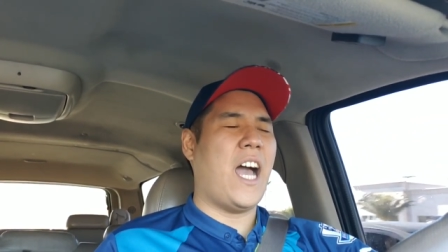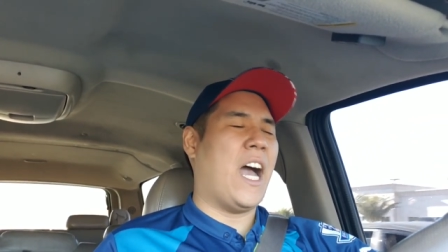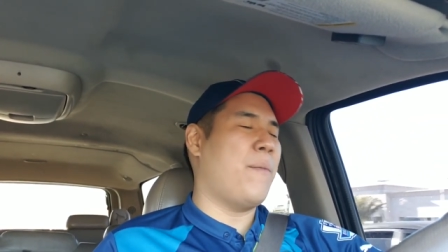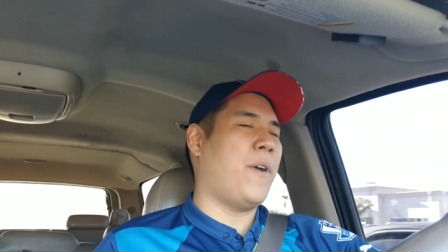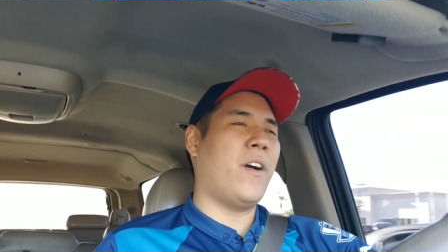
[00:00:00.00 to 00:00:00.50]

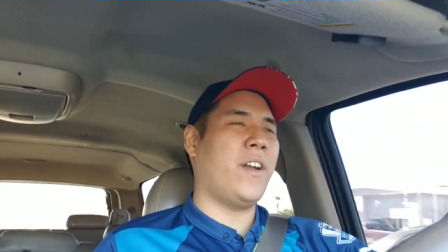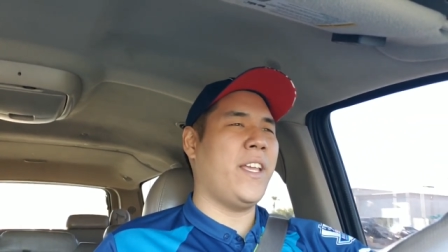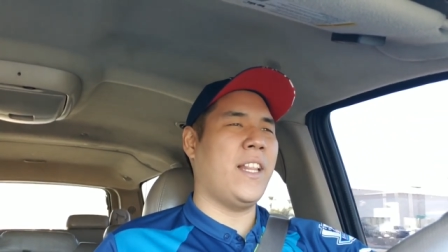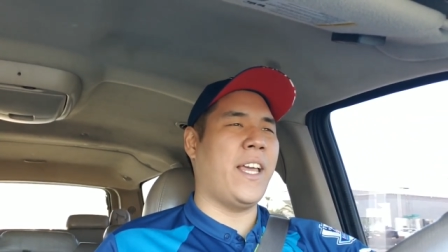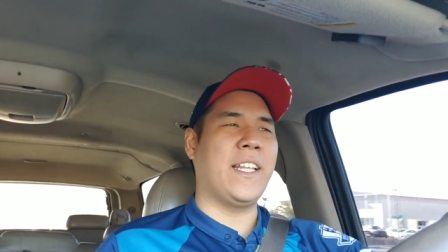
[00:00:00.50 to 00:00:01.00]
I'm
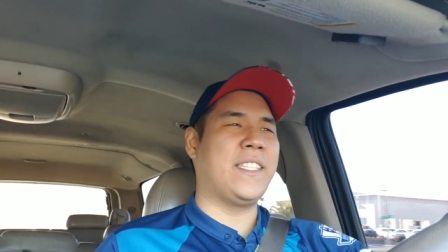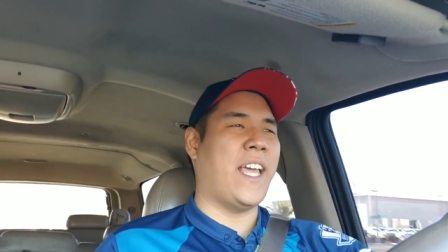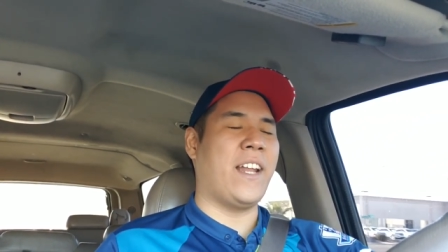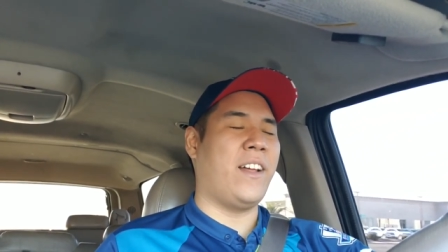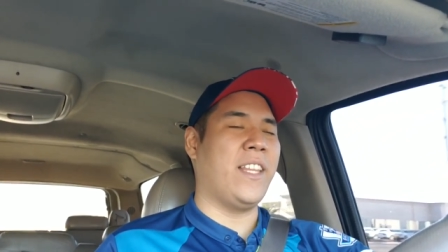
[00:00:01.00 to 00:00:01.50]
already, like,
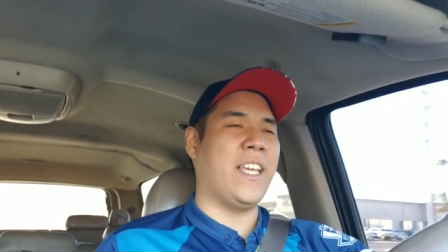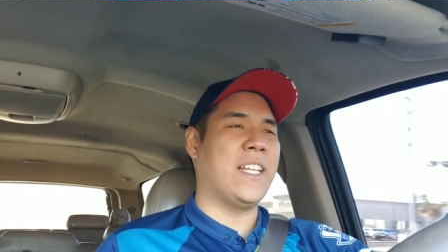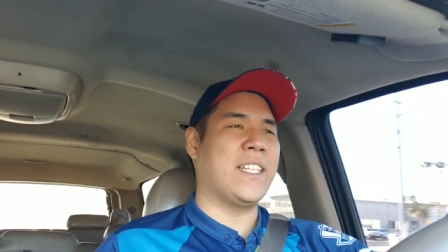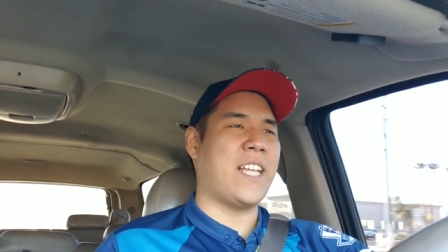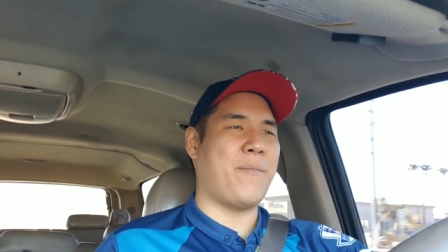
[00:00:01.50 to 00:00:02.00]
dead on the
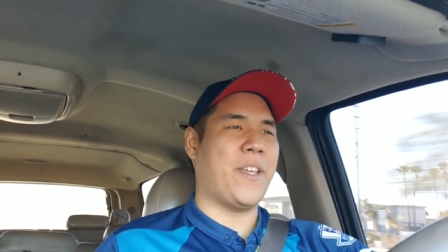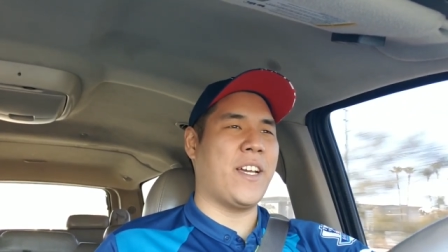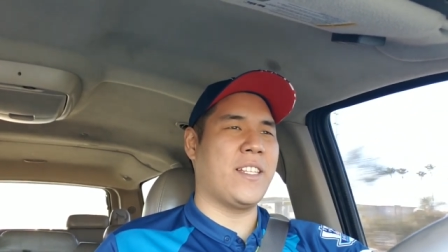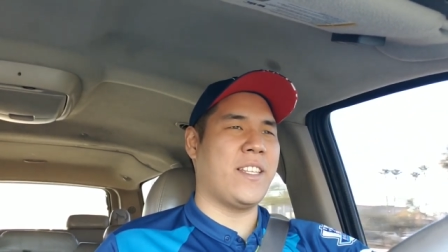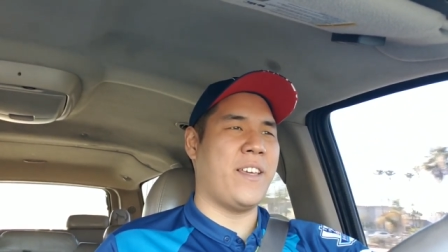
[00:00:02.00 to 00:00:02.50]
inside
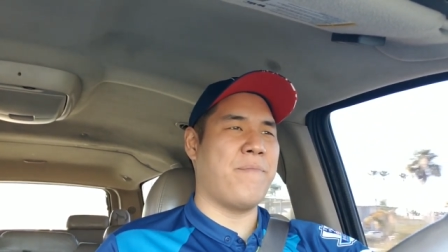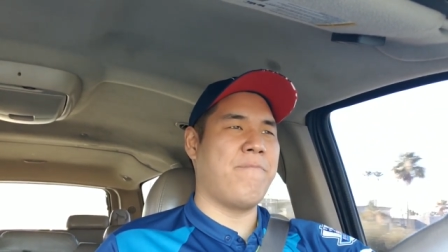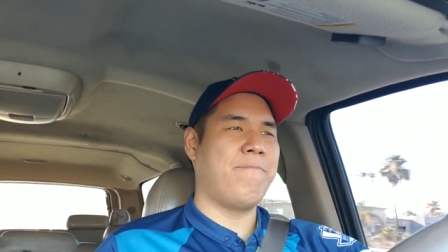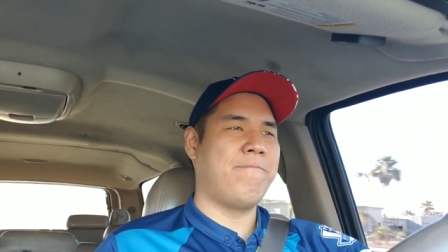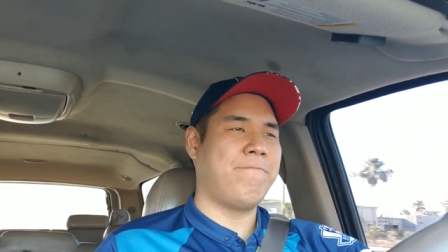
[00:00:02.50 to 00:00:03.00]
because of them.
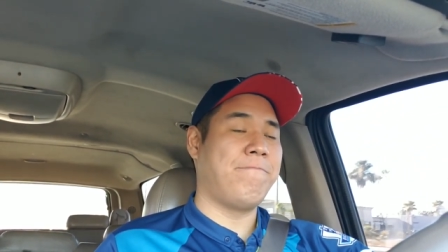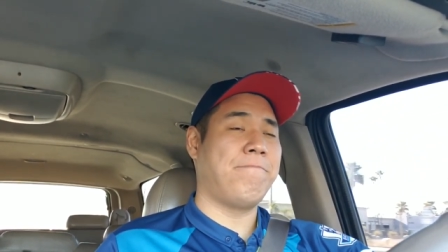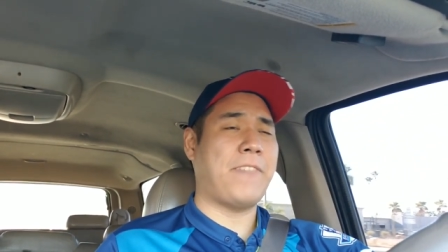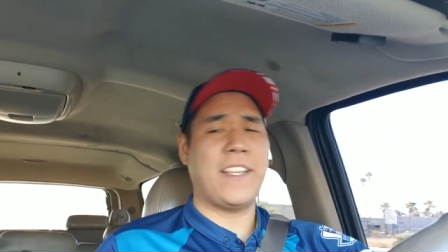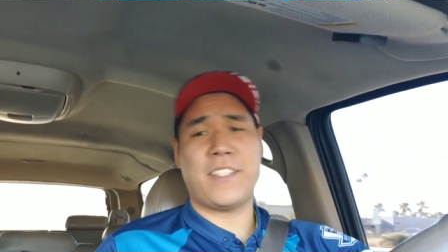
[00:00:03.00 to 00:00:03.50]

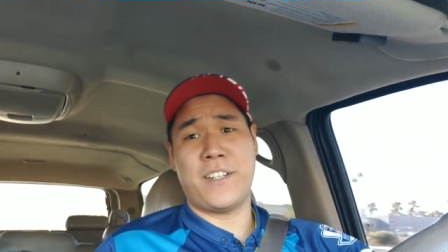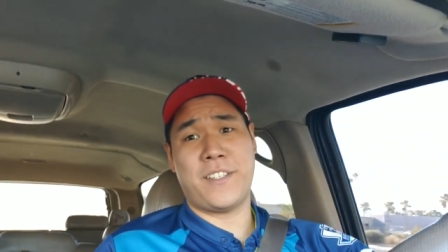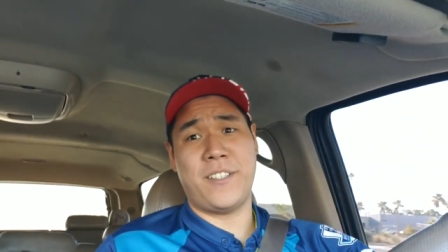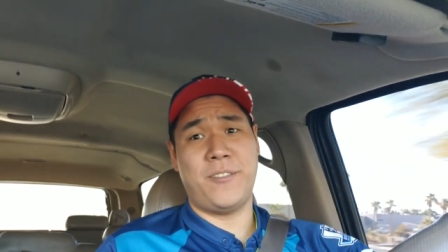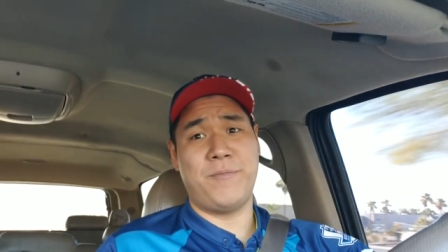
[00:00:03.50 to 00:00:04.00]
Thanks,
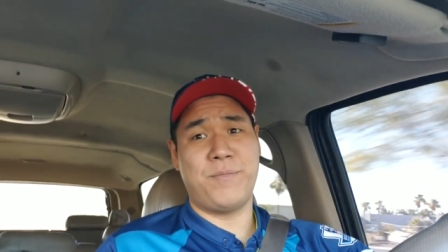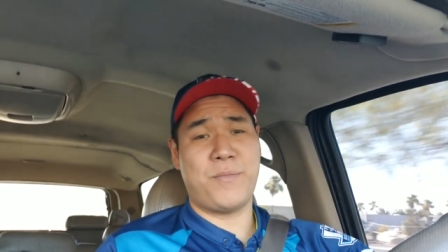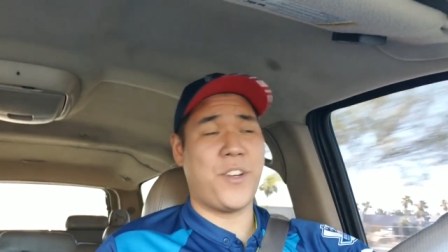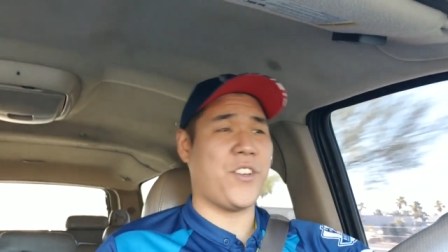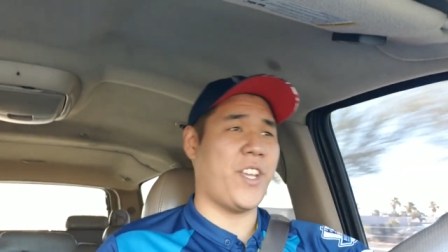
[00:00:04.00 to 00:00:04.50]
Arsenal.
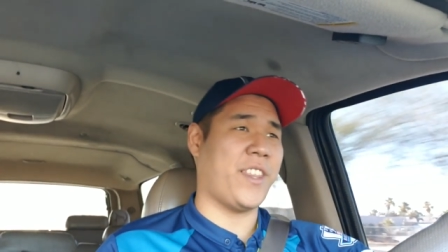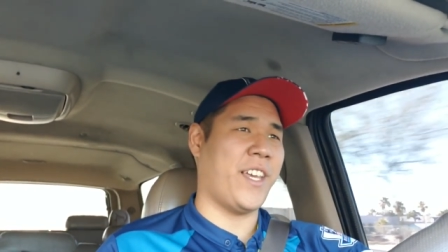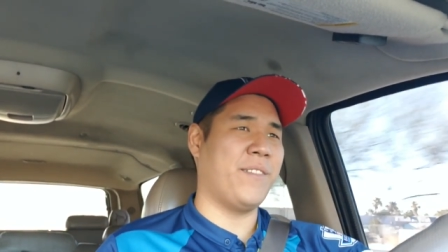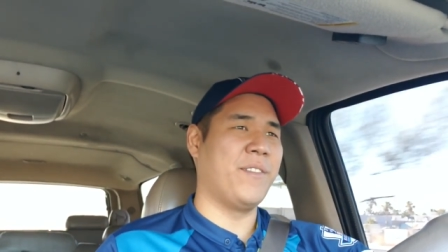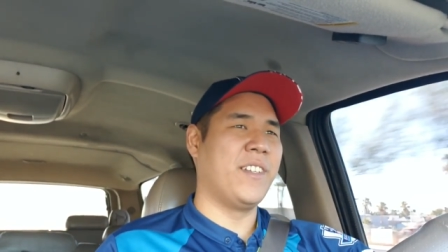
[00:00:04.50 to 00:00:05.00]
Appreciate that.